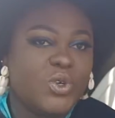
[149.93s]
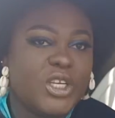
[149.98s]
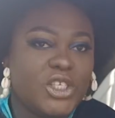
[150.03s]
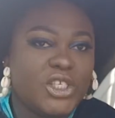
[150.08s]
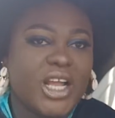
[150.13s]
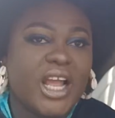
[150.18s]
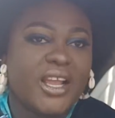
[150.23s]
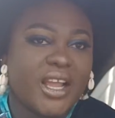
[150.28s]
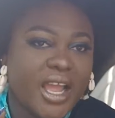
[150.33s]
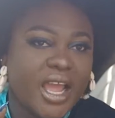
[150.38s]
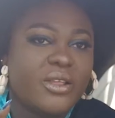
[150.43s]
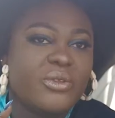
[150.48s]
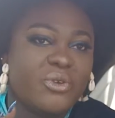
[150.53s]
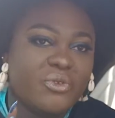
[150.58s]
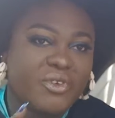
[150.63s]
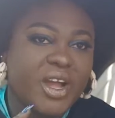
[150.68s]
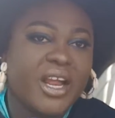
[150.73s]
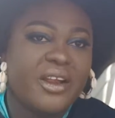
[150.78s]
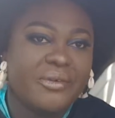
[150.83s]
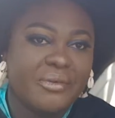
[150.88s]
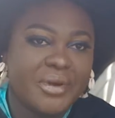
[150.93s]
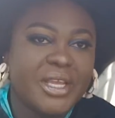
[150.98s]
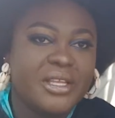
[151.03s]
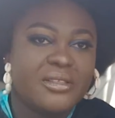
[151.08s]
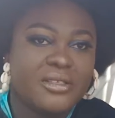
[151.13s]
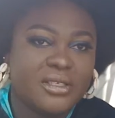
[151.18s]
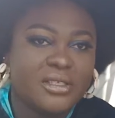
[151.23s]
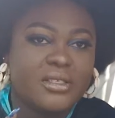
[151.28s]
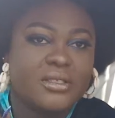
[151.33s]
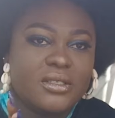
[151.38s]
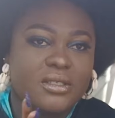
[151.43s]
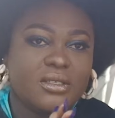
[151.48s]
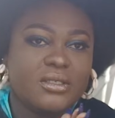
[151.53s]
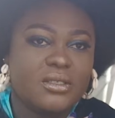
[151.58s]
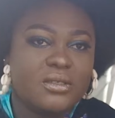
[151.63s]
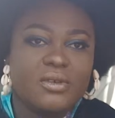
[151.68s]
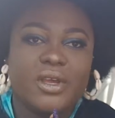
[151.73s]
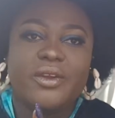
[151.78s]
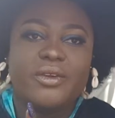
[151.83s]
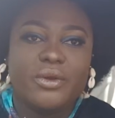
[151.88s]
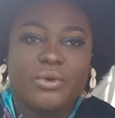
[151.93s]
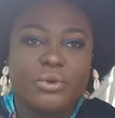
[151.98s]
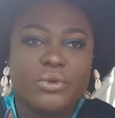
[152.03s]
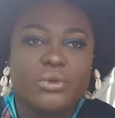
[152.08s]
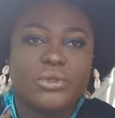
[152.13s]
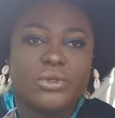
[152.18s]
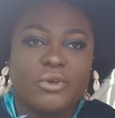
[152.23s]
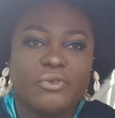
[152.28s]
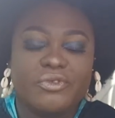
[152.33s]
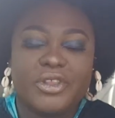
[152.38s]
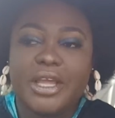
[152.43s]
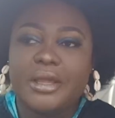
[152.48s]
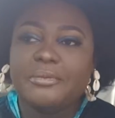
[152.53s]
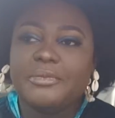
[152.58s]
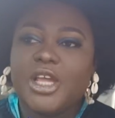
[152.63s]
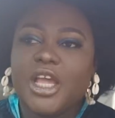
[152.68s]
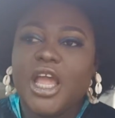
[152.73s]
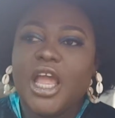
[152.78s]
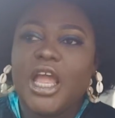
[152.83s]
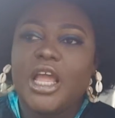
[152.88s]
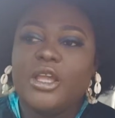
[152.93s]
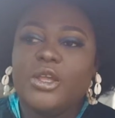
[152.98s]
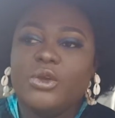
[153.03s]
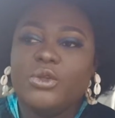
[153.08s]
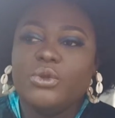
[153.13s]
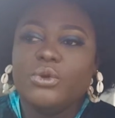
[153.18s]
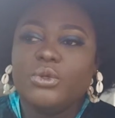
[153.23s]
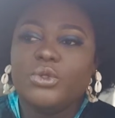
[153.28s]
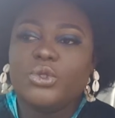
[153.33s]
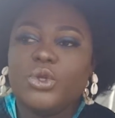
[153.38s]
which I kind of agreed it's very good of them, you know.